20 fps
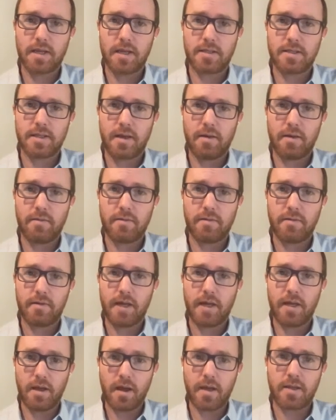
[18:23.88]
stay safe.
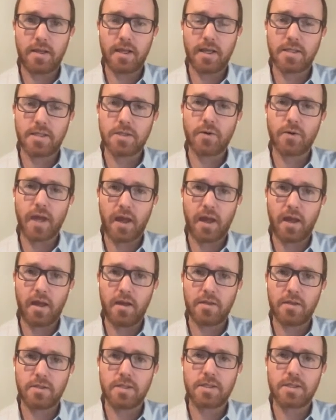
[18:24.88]
And I think it's
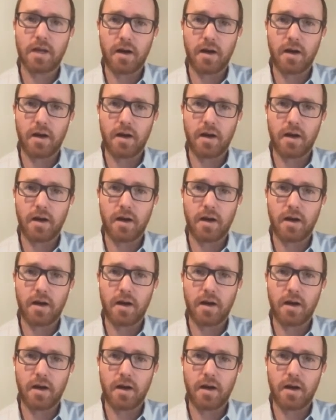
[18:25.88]
okay